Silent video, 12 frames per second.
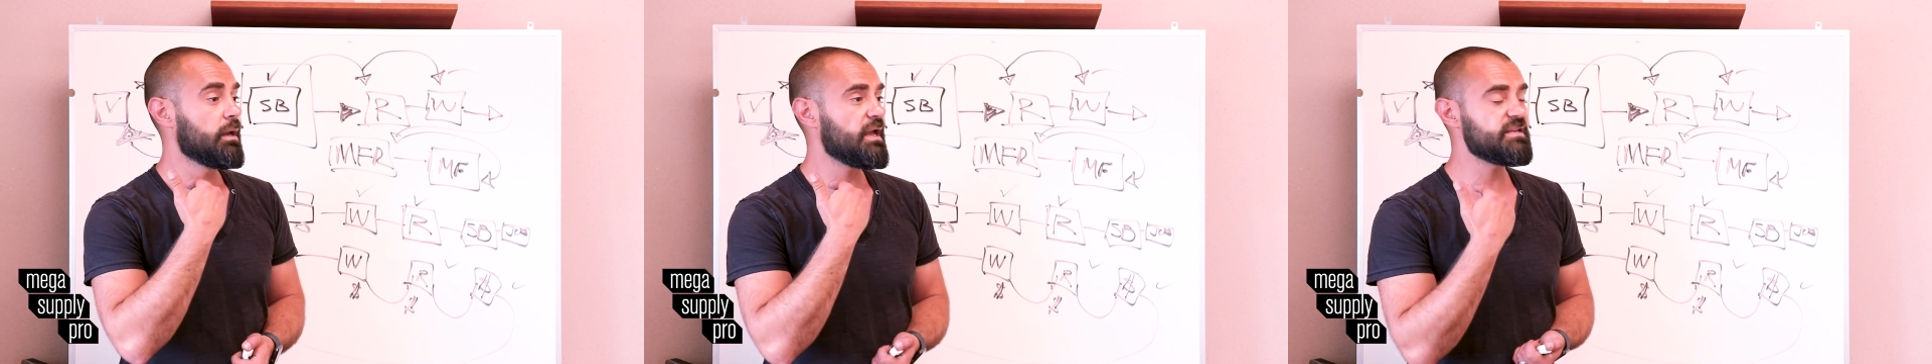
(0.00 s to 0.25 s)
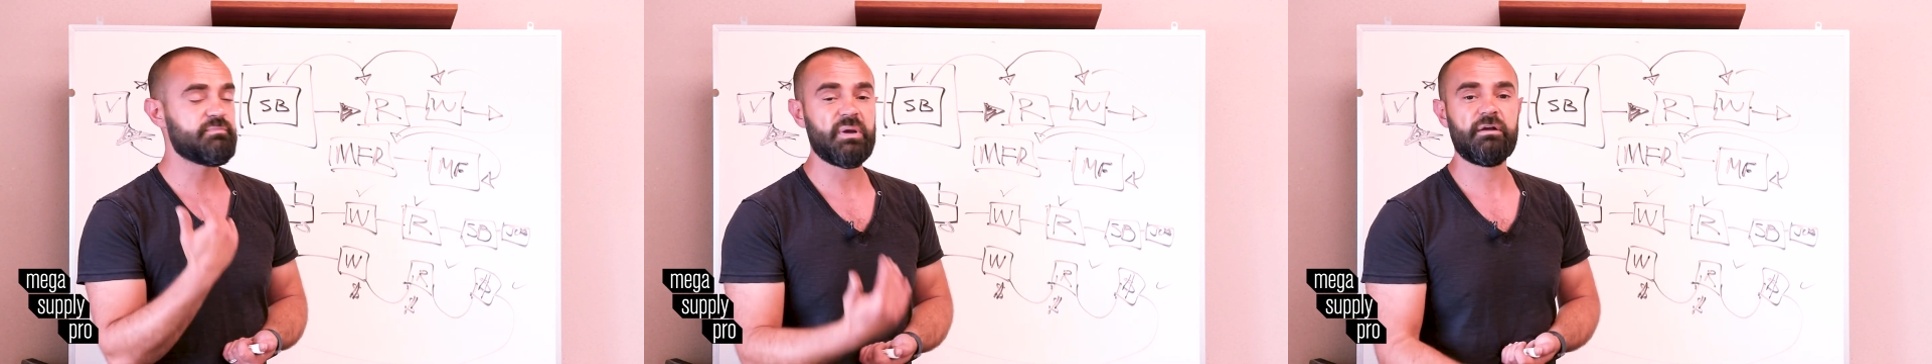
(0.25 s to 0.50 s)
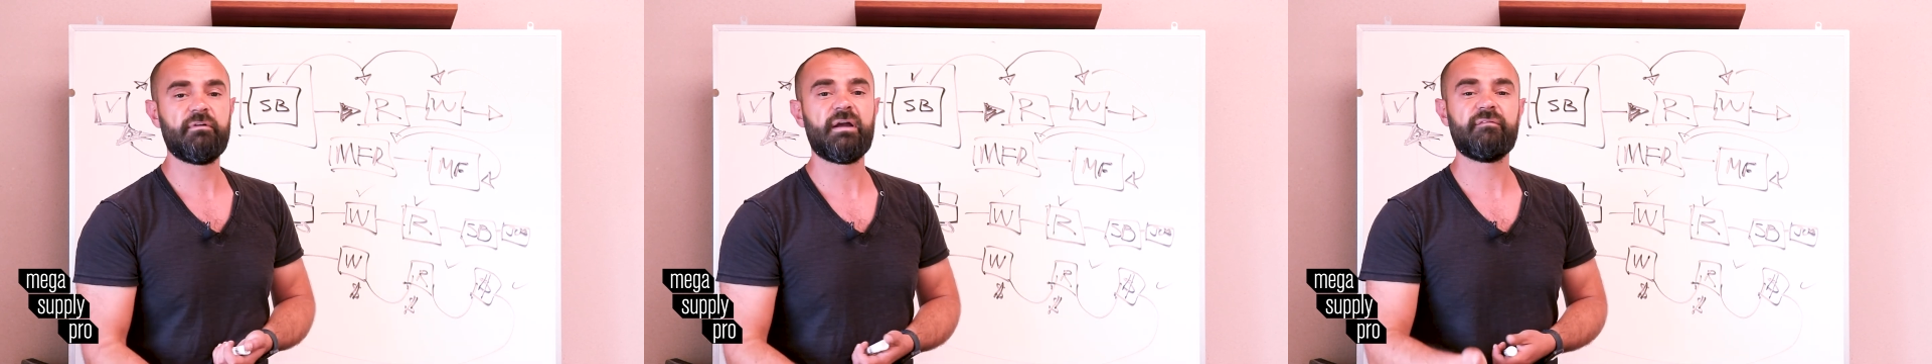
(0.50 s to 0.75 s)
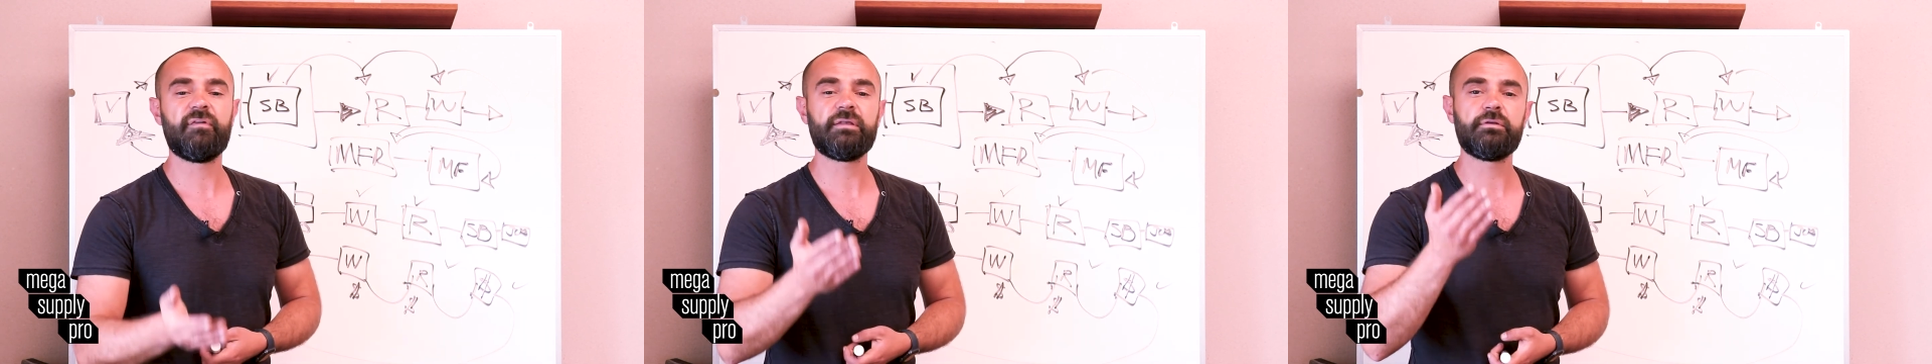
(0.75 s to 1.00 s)
has been
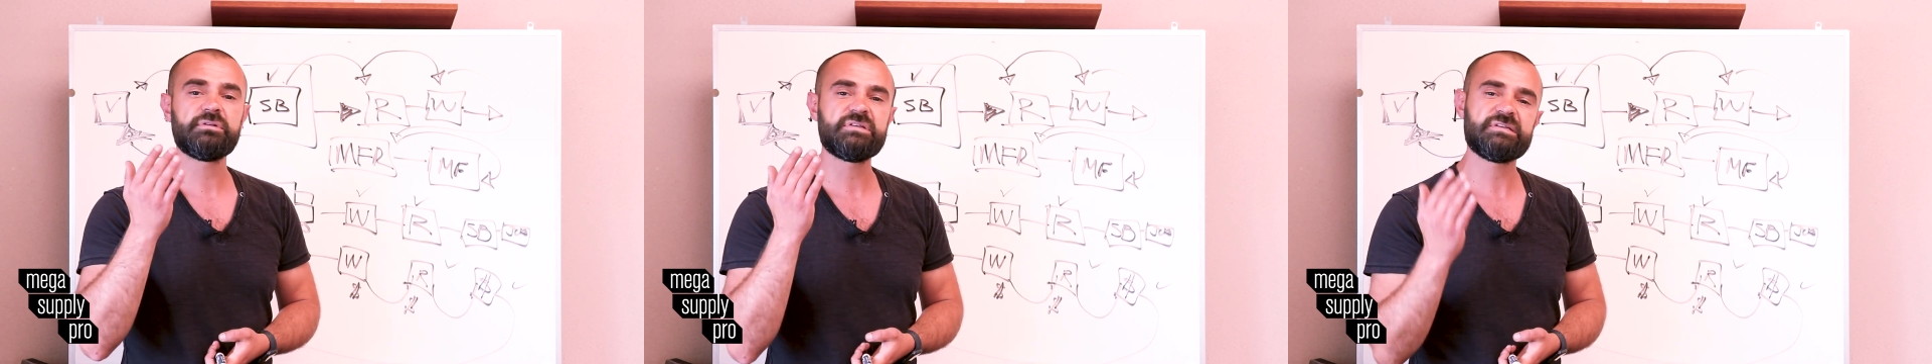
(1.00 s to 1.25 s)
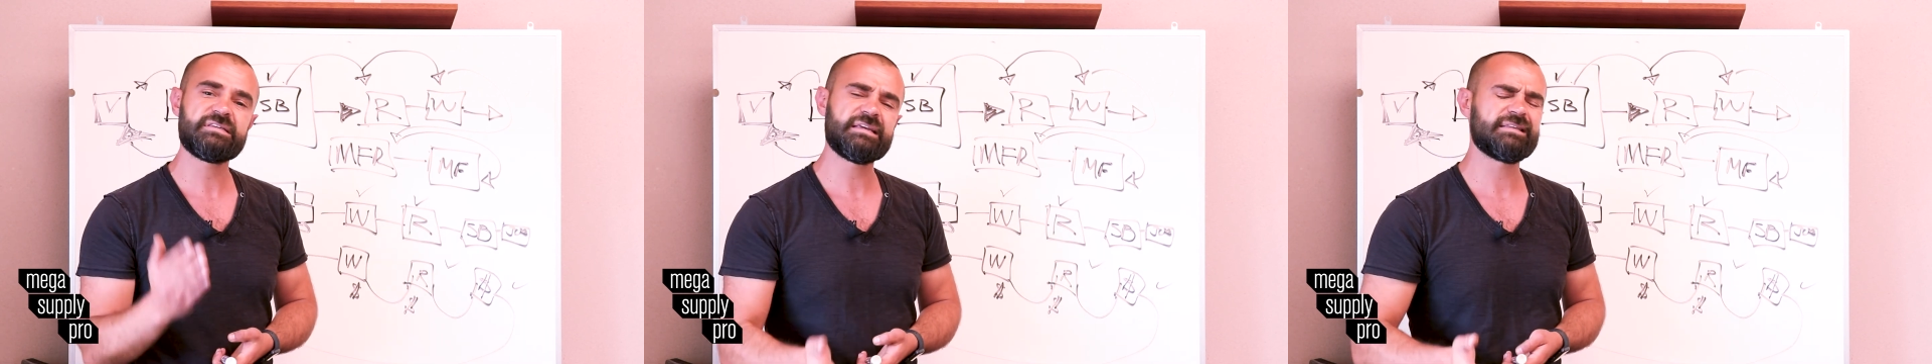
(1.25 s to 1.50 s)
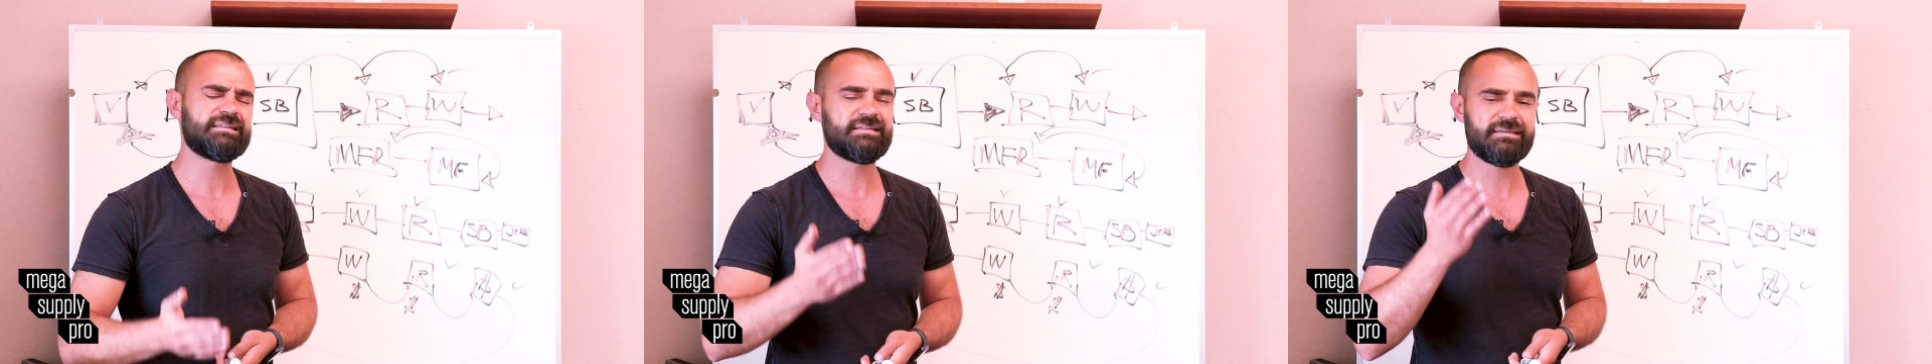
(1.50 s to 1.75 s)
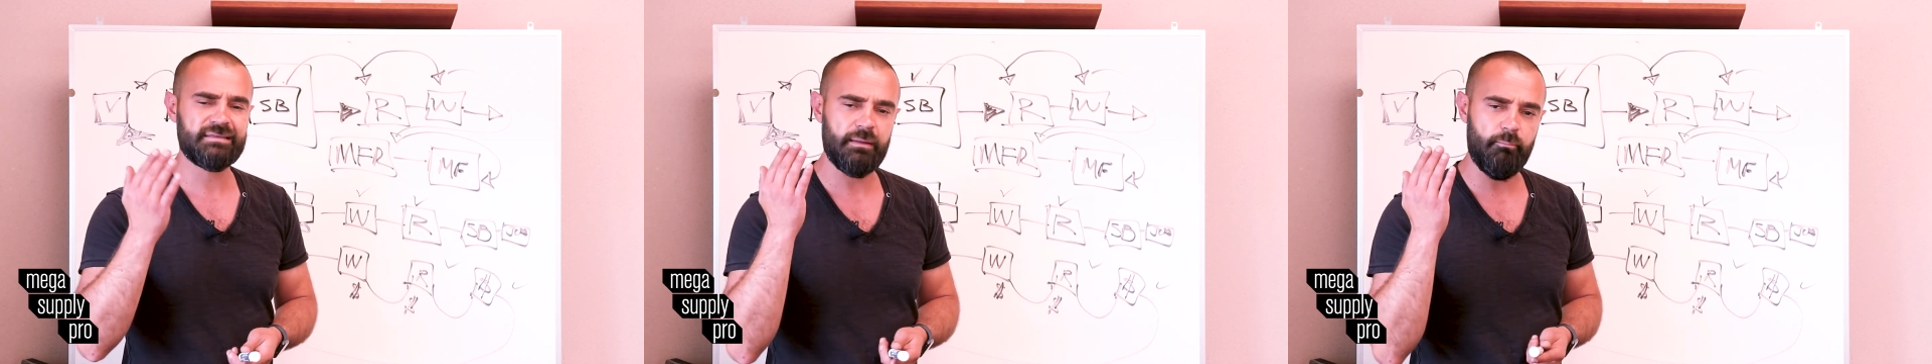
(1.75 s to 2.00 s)
grandfathered
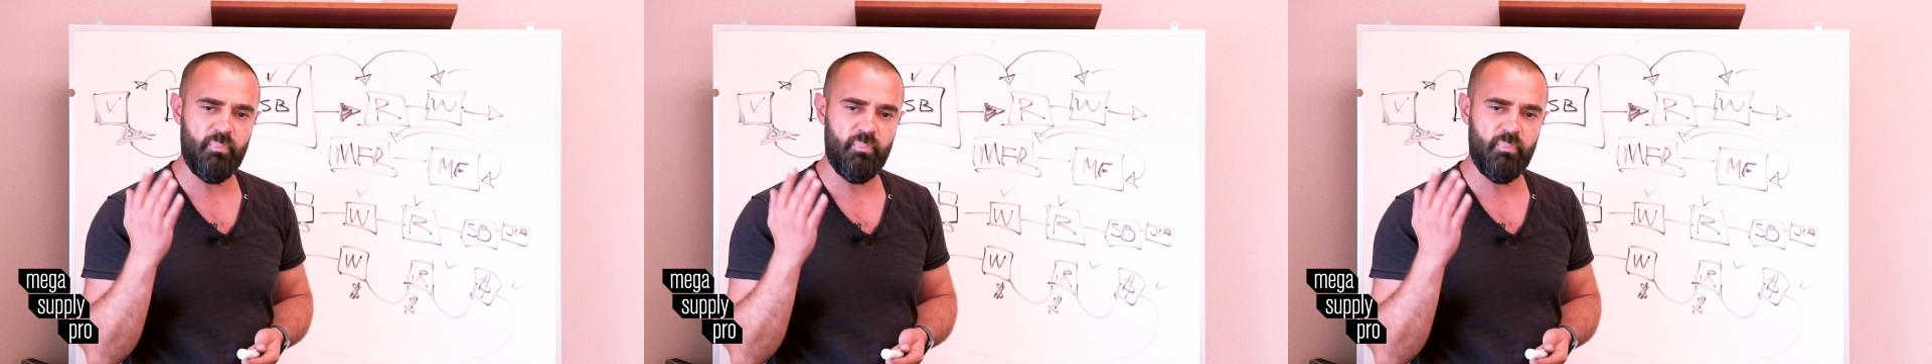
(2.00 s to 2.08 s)
since the